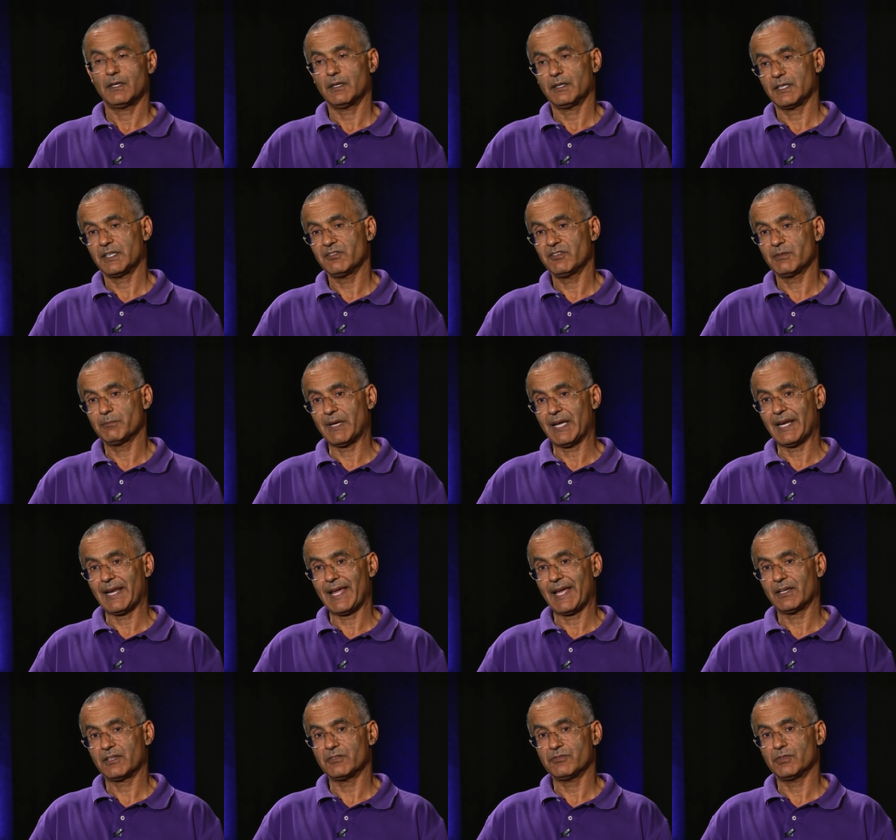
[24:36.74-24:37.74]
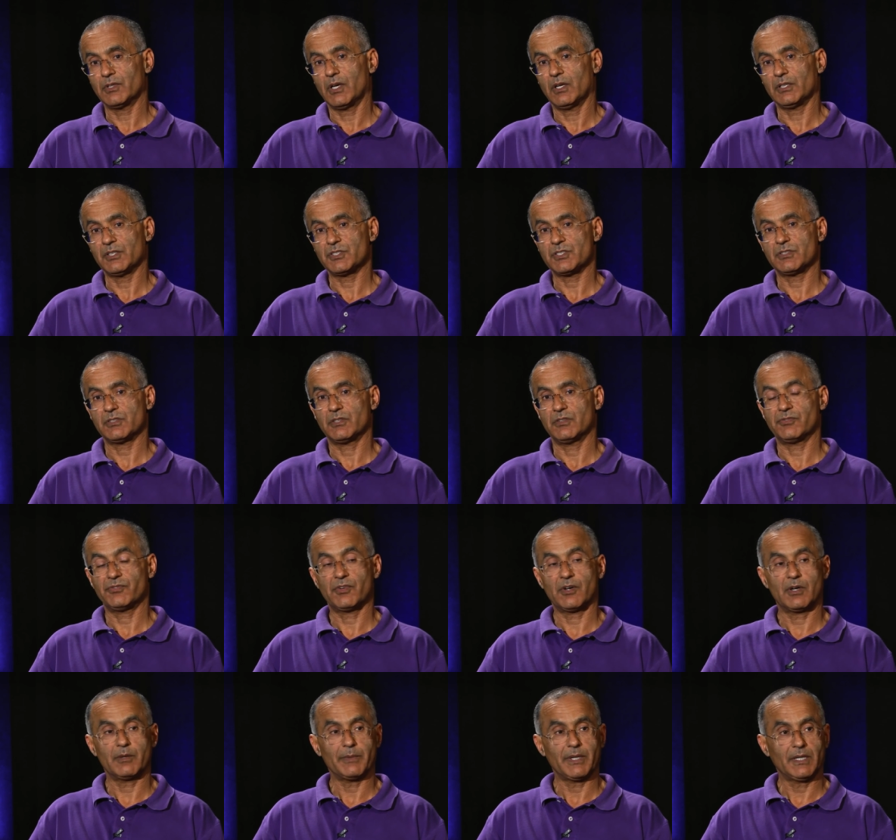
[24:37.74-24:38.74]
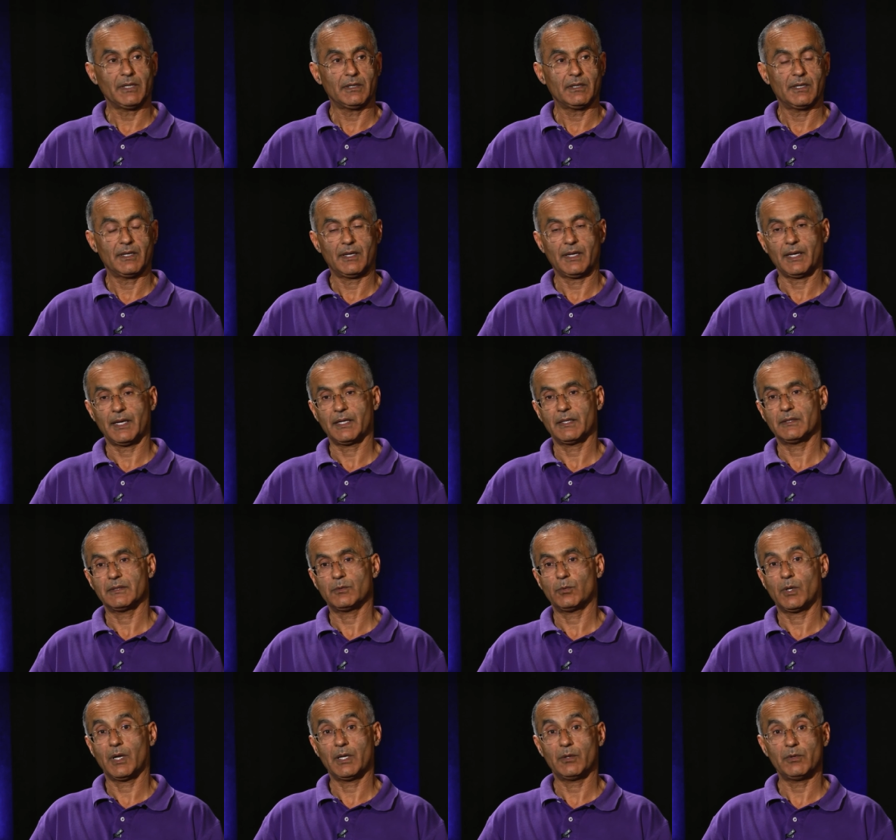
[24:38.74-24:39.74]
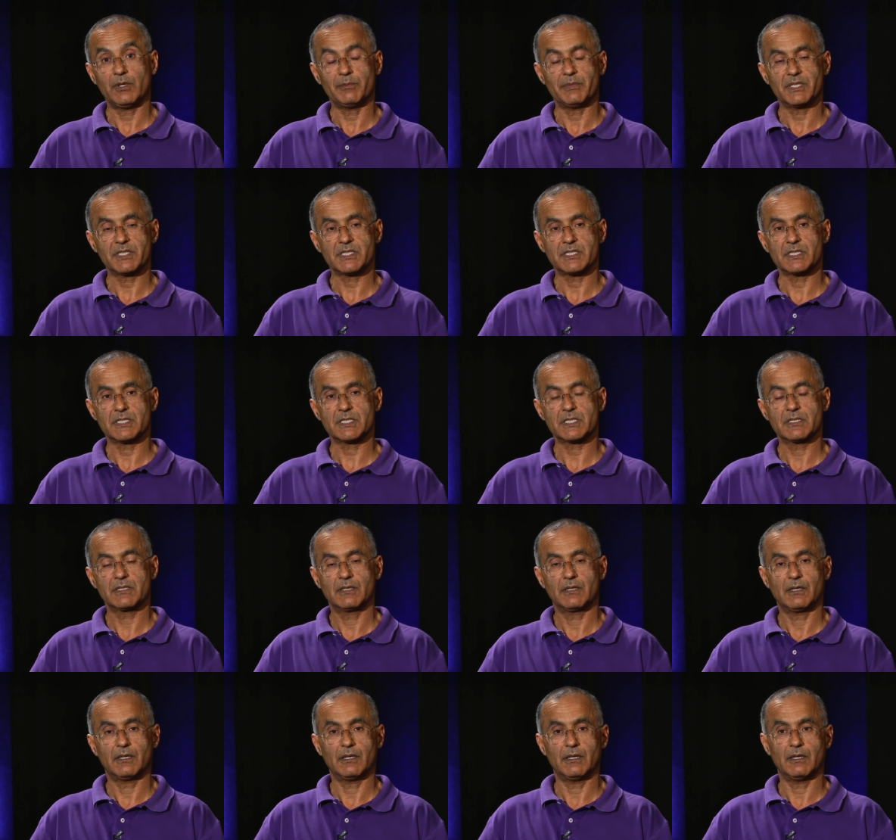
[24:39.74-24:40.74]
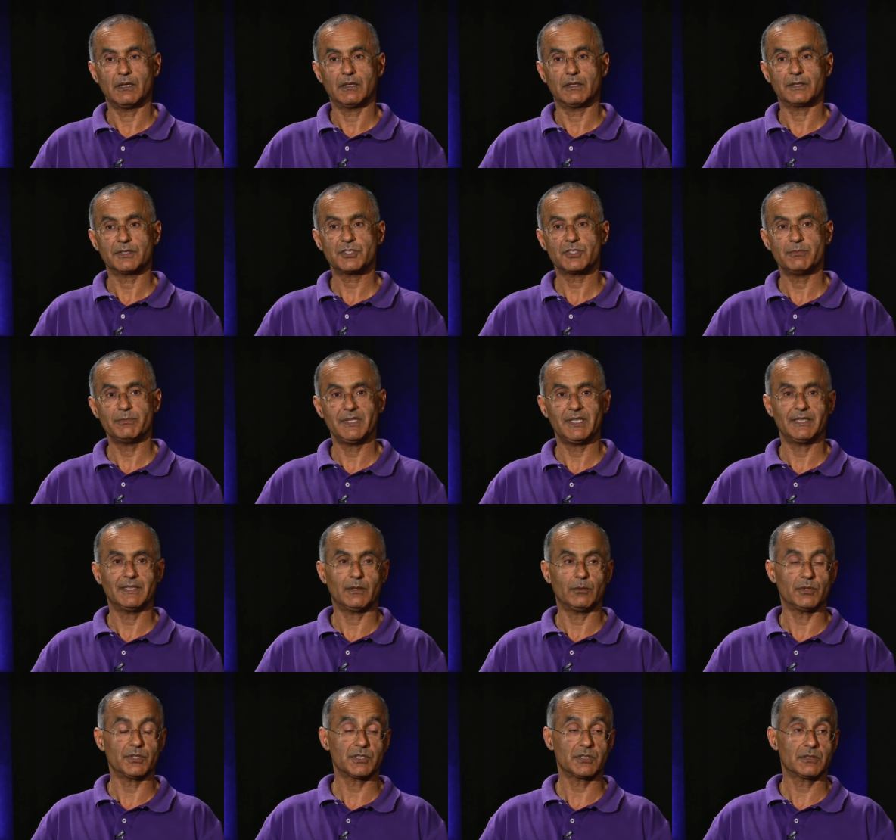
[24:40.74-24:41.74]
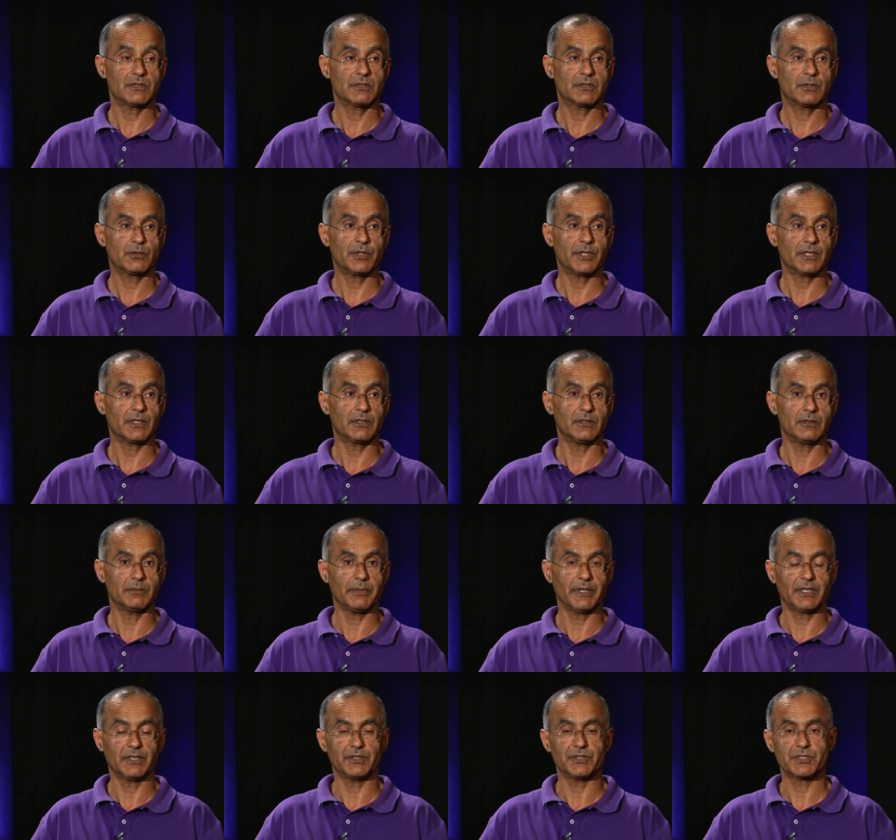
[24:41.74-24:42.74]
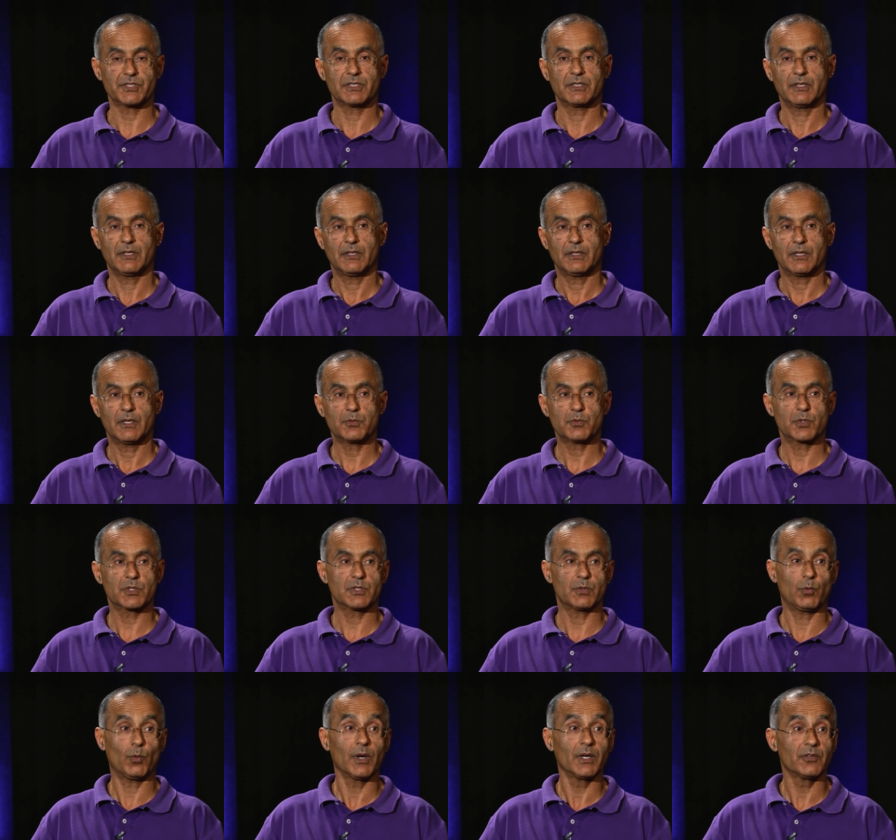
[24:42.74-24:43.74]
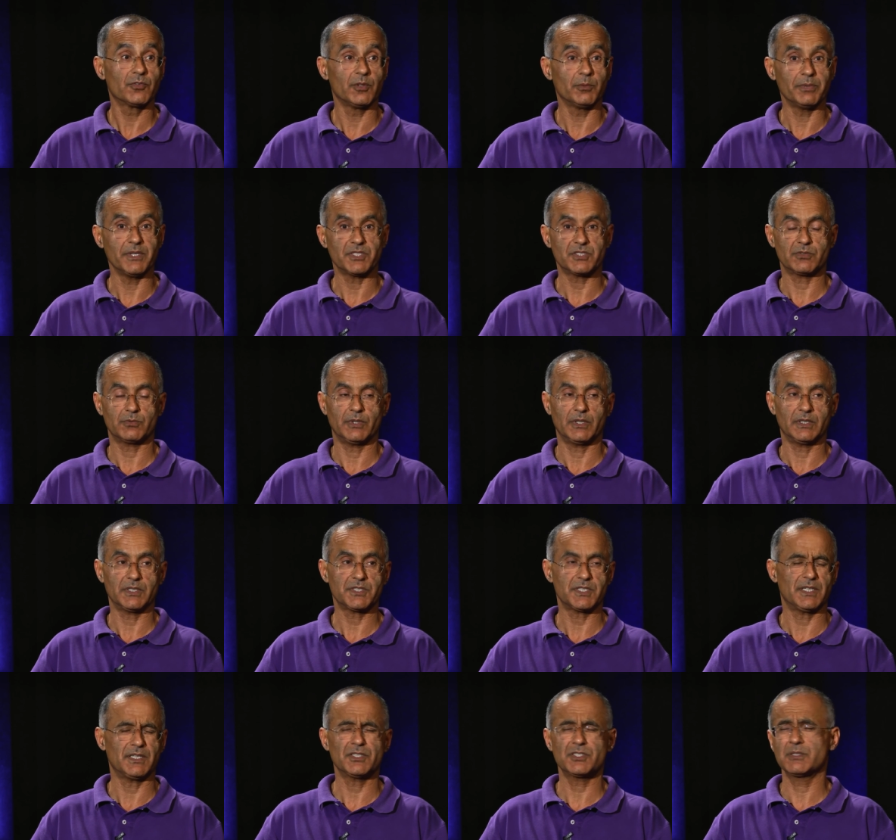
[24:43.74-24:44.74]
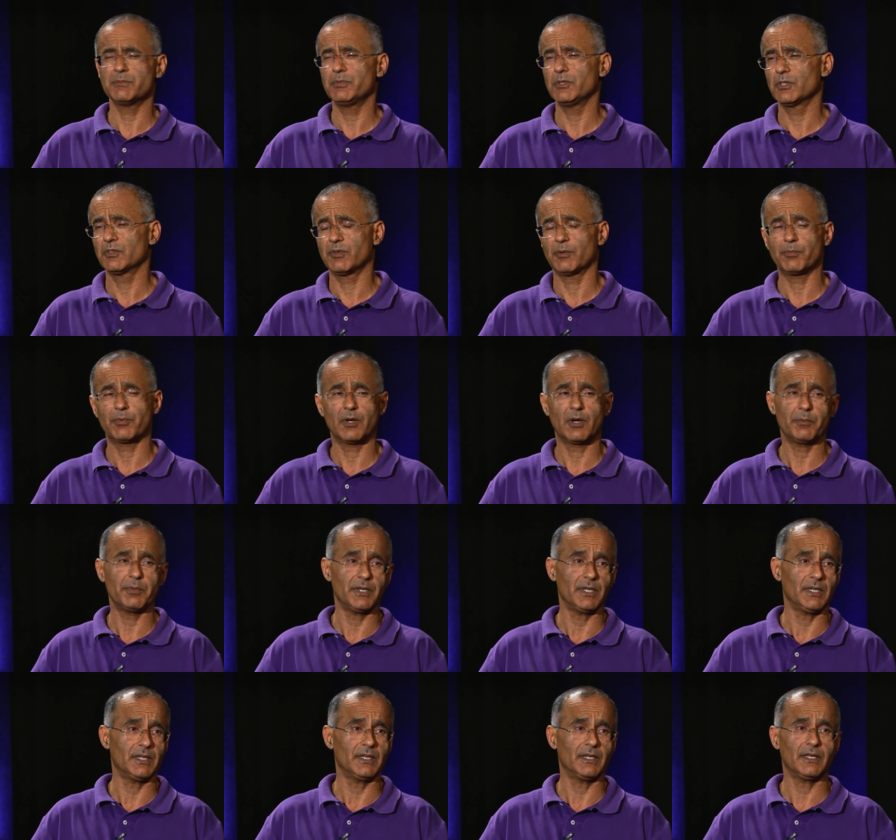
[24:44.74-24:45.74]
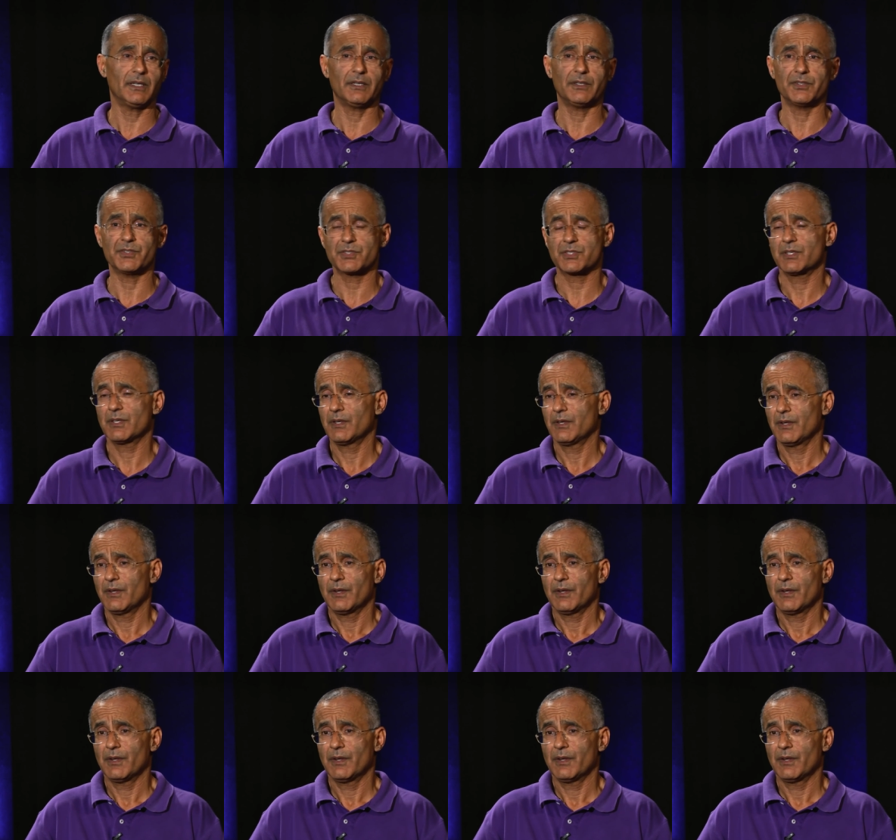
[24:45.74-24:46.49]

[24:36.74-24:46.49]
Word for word: Uh, given my lack of knowledge of farming and the winery business, uh, to me that was critical because this was a wonderful piece of real estate. It's a beautiful property. It is,